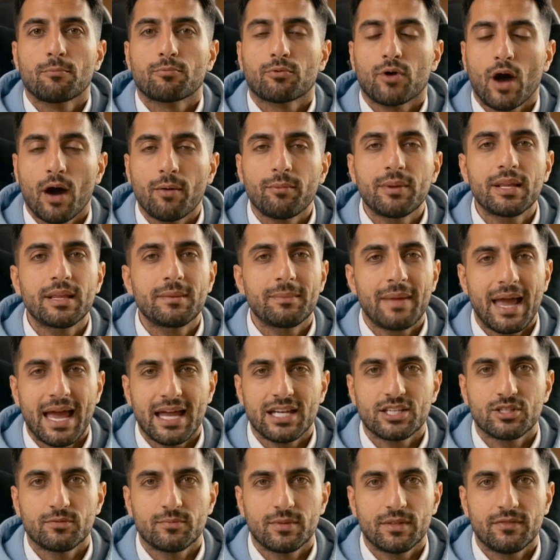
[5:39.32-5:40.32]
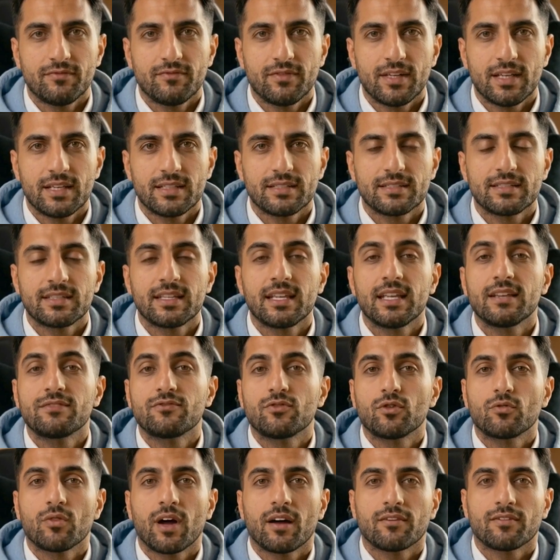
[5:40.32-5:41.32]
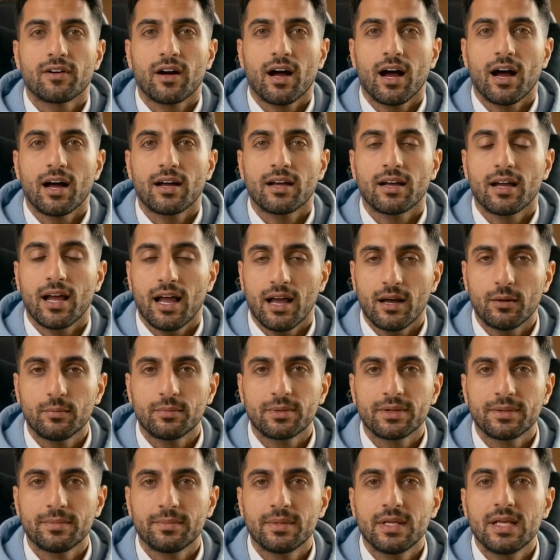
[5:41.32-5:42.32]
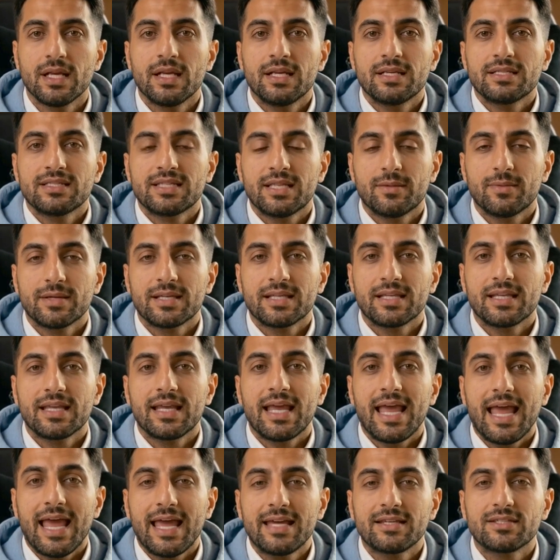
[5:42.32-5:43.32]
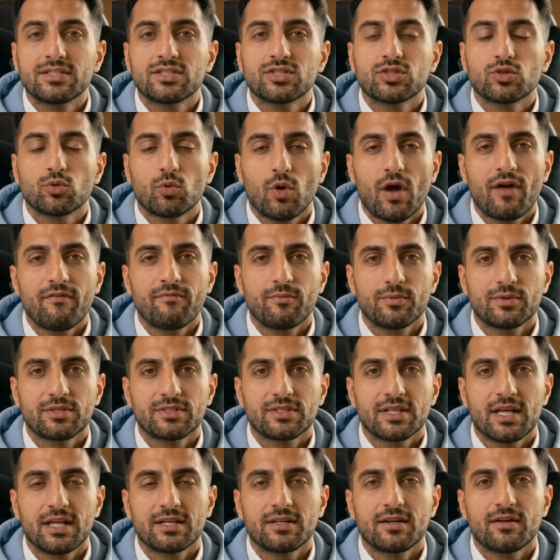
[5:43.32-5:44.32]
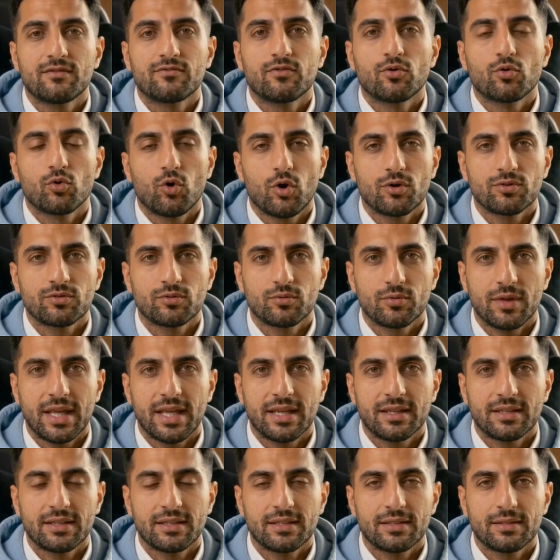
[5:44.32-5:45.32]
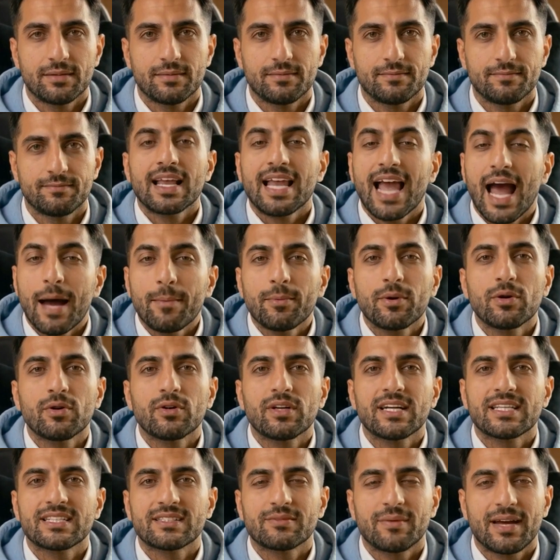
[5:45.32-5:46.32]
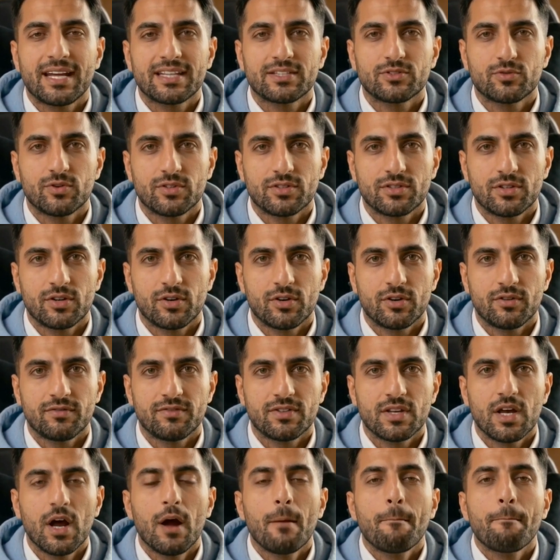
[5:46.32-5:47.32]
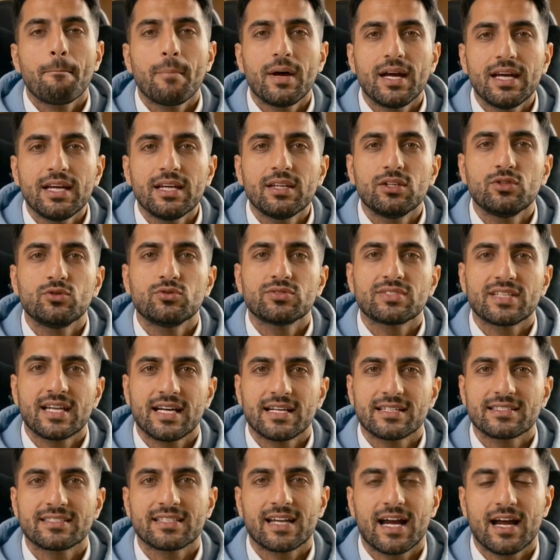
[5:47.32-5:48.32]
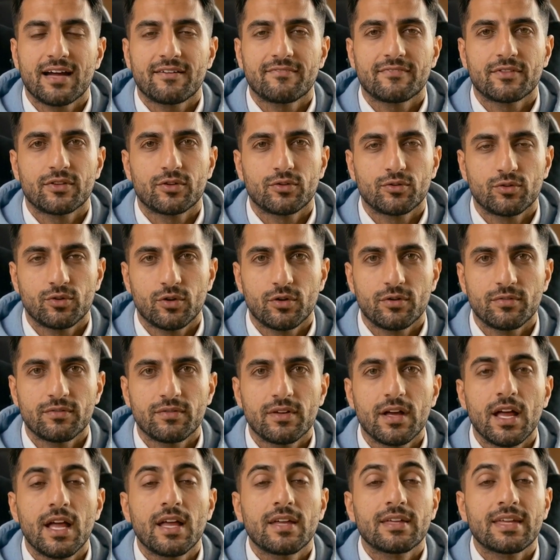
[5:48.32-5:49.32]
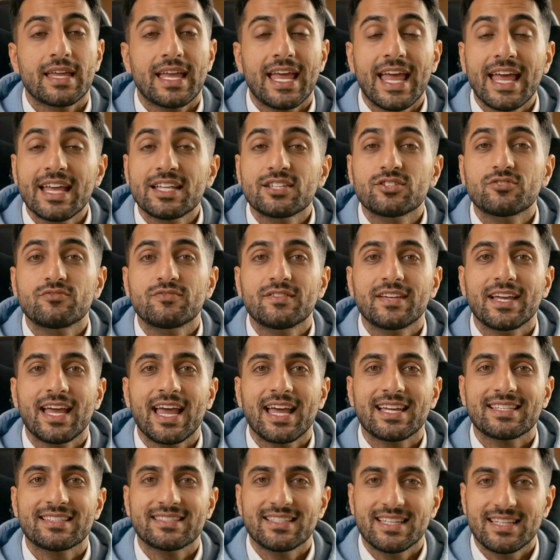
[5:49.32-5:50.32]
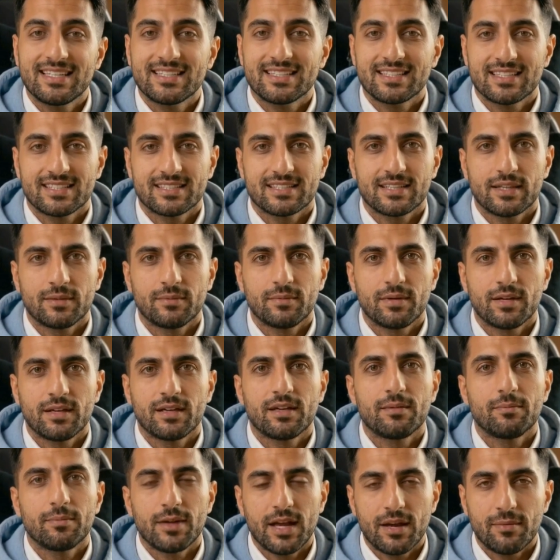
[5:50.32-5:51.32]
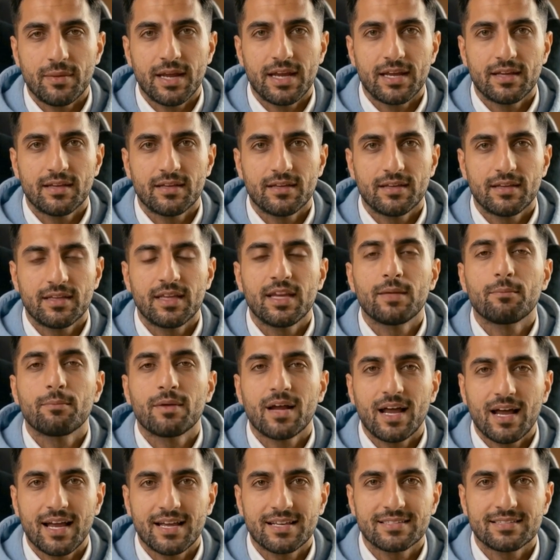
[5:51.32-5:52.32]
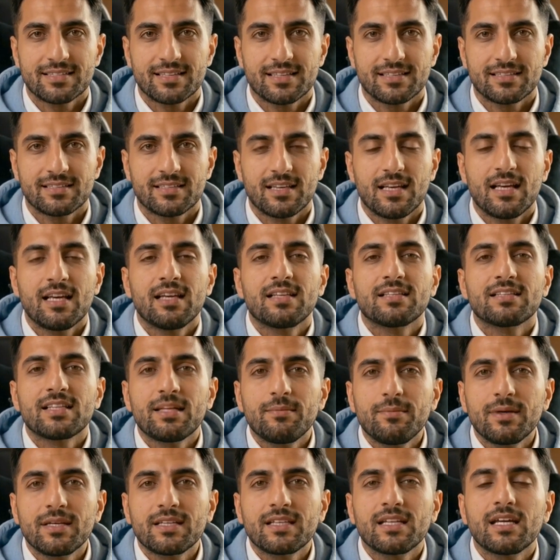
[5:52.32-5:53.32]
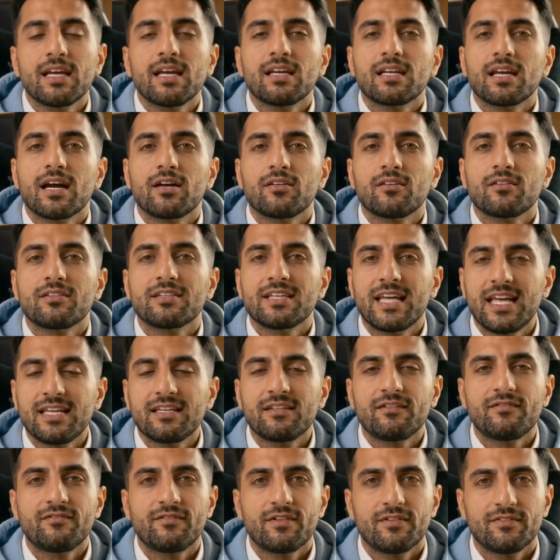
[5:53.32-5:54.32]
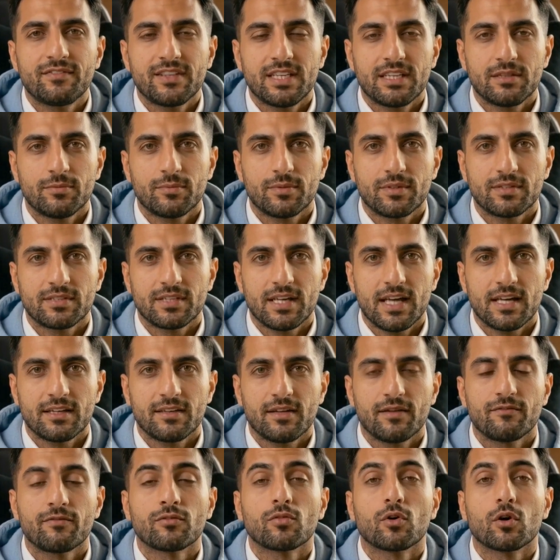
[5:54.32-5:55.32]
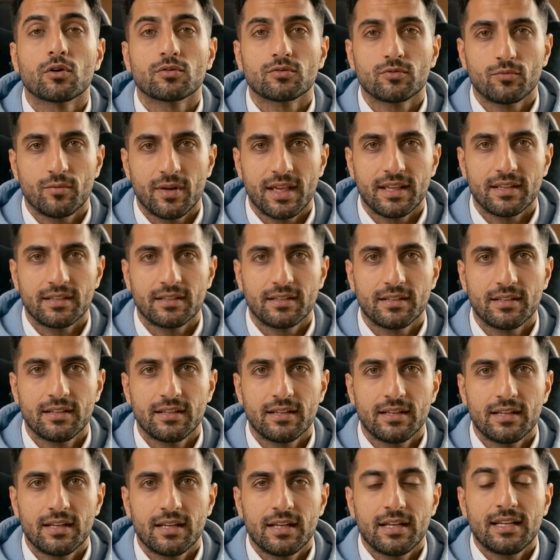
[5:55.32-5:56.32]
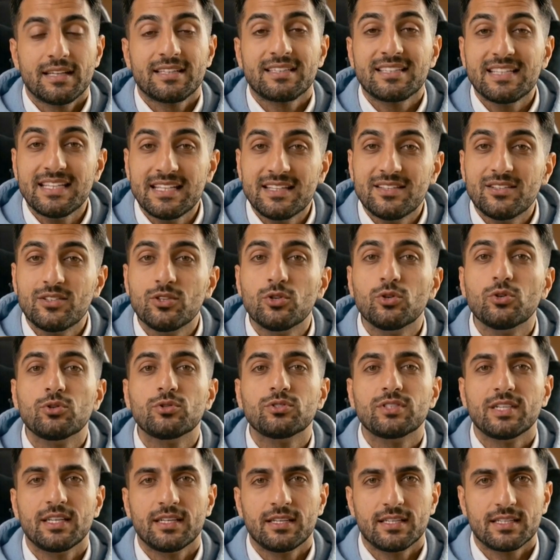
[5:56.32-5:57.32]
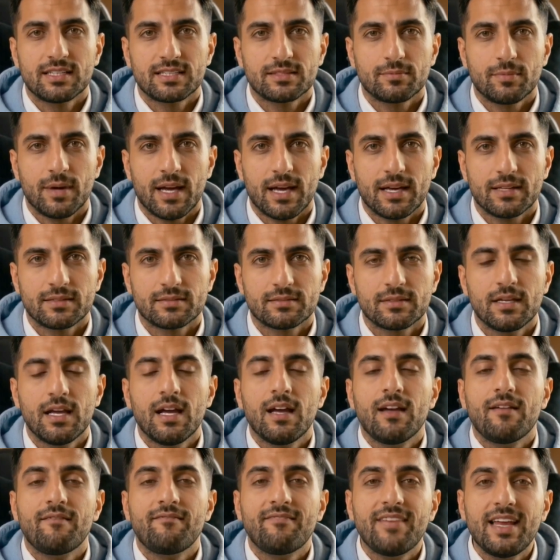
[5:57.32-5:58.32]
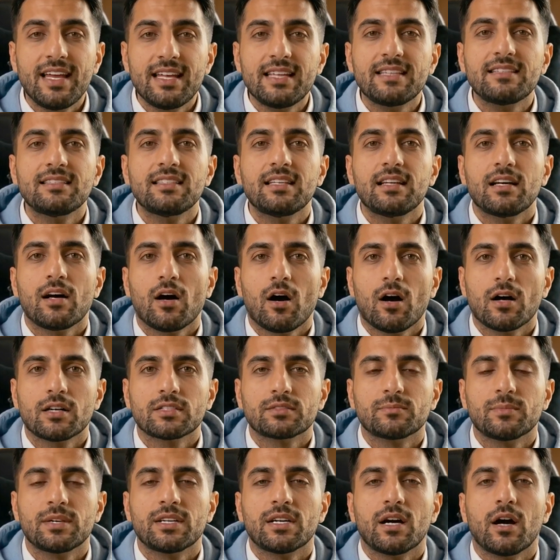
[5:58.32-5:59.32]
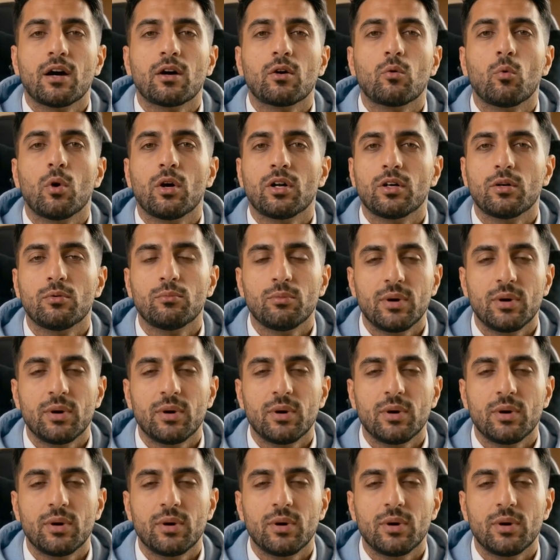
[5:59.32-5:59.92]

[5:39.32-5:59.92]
Property management fees if you ever hire help, typically 8 to 12% of gross rent. Capital expense reserves, money you set aside for the roof, the HVAC system, the plumbing, the appliances, typically another 10 to 15% of gross rent. Seasonal utility spikes, vacancy costs beyond what you